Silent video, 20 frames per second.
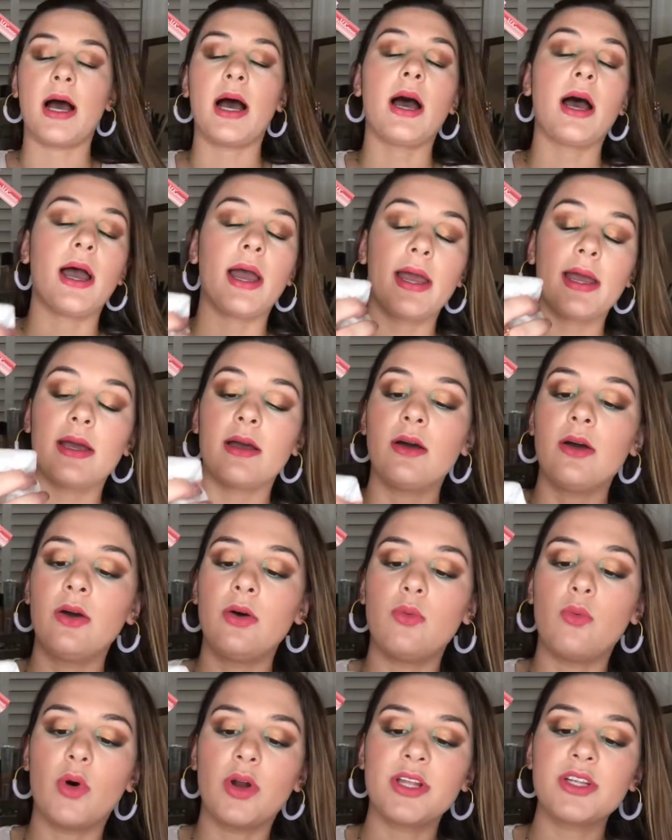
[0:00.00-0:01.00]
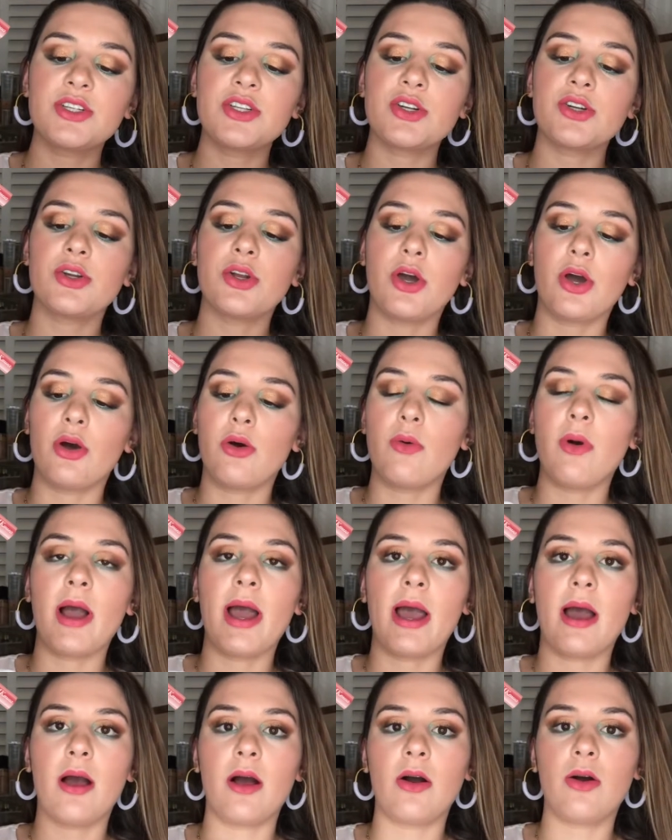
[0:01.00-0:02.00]
I wanted to know
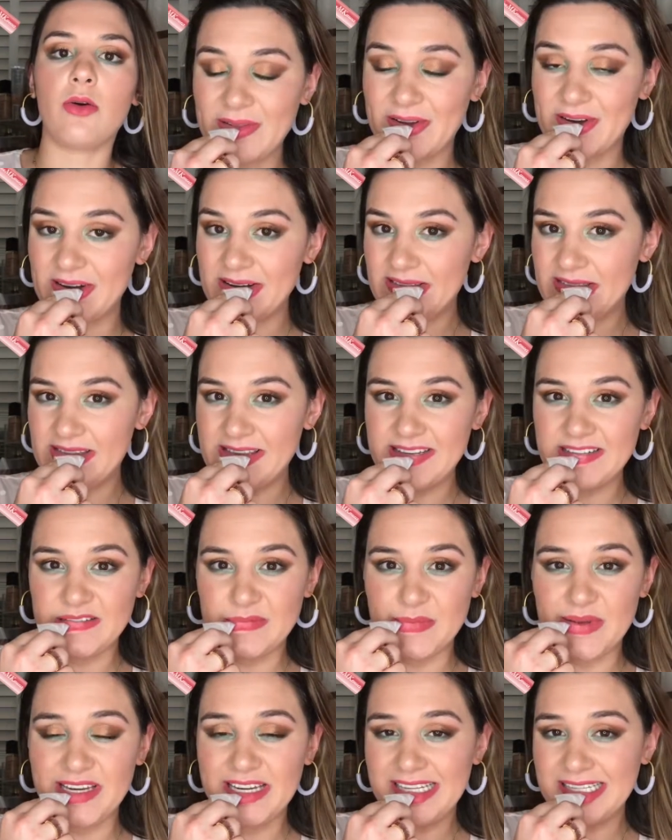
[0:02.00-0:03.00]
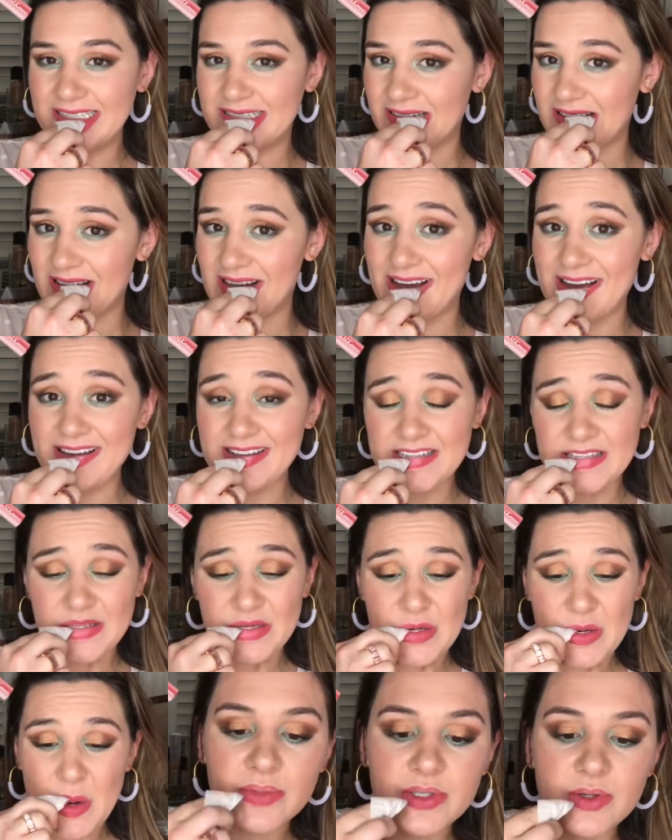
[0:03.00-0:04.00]
how long these minis last,
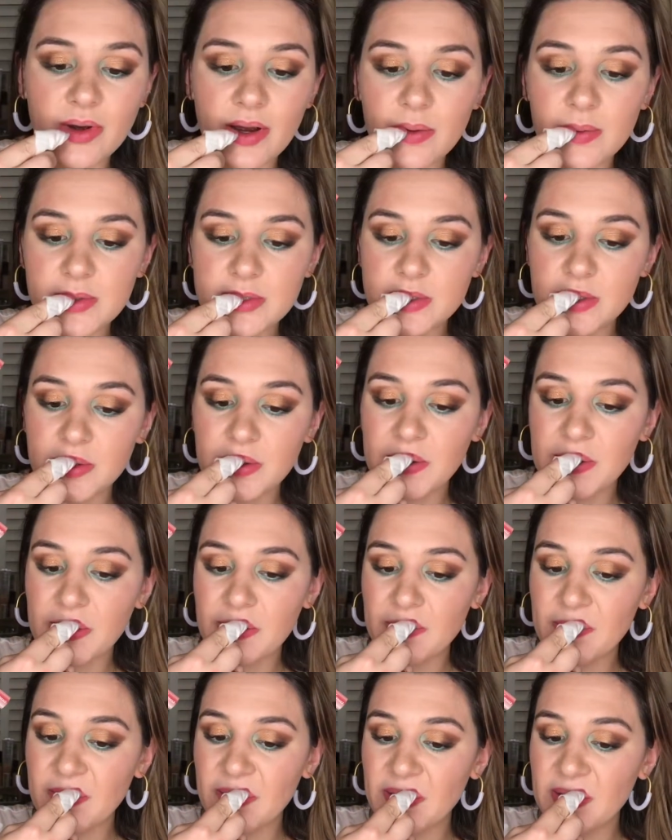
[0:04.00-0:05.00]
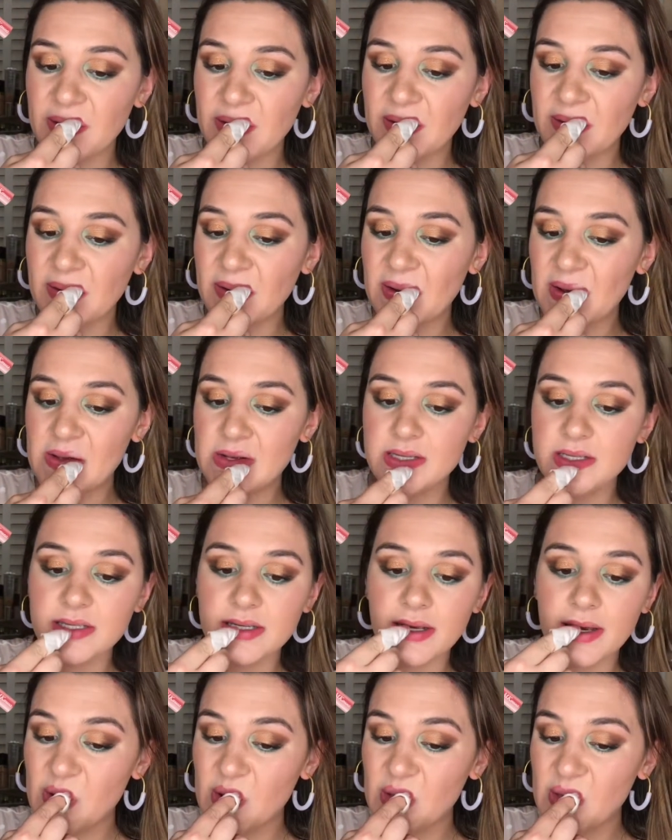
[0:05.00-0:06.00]
so I was looking up videos.
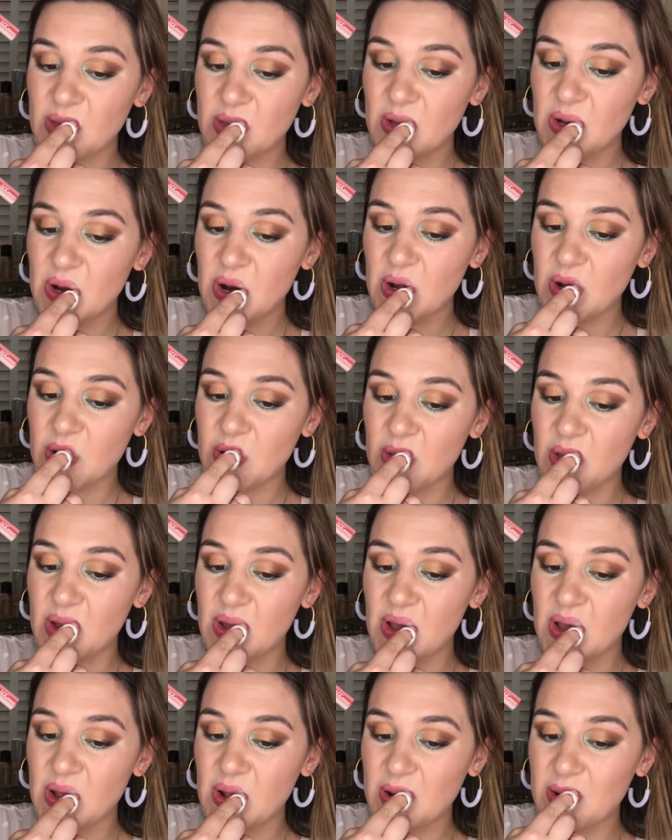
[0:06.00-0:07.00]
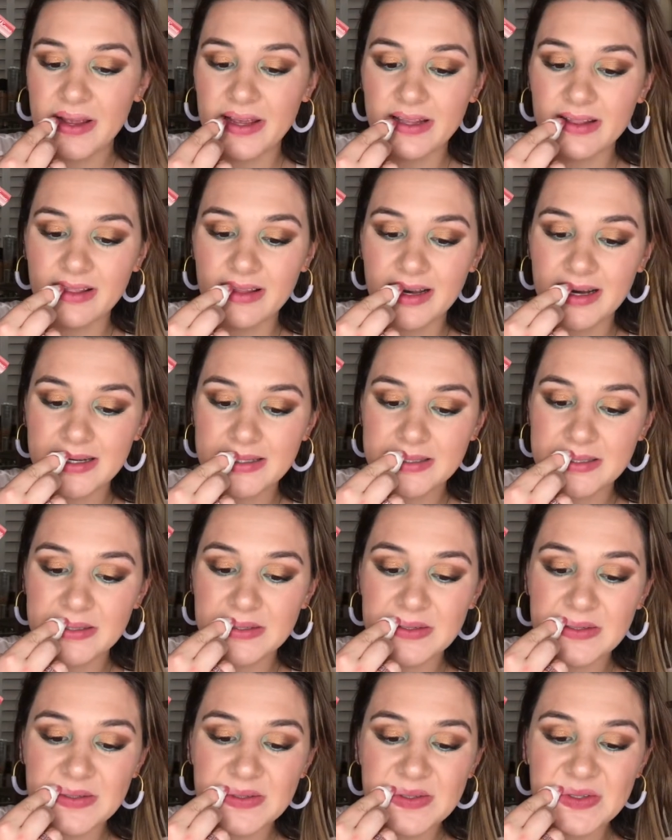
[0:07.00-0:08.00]
It looked like it
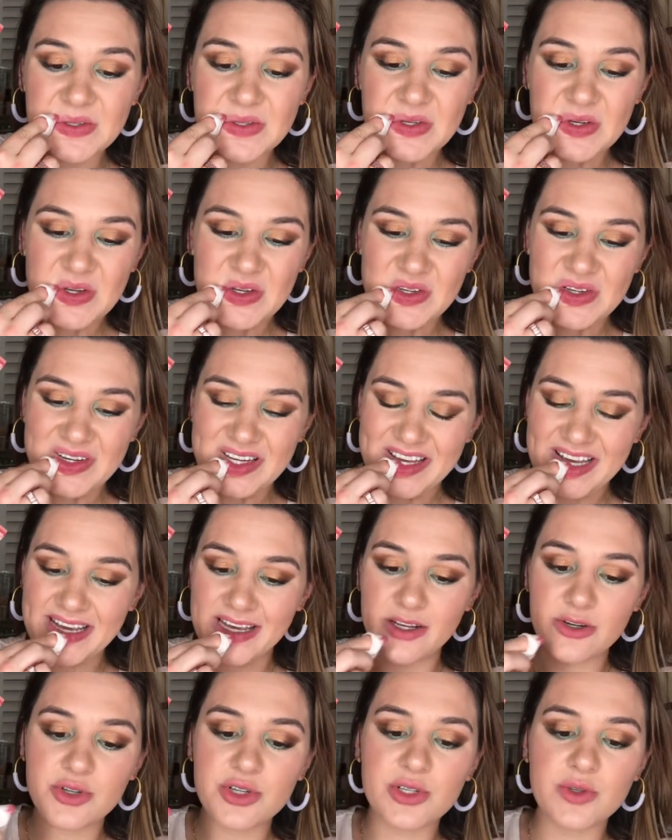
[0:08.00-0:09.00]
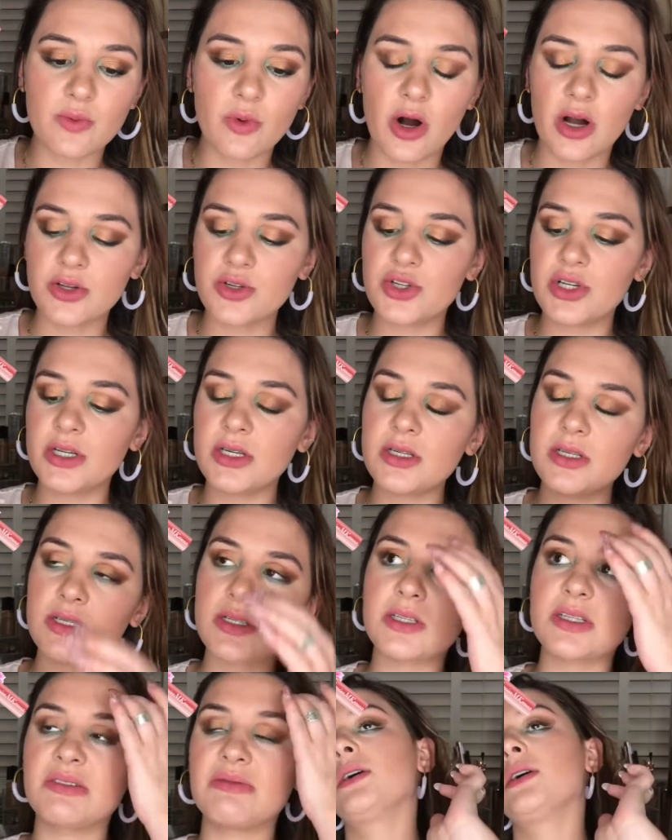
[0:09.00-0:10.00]
lasted 60-ish swatches,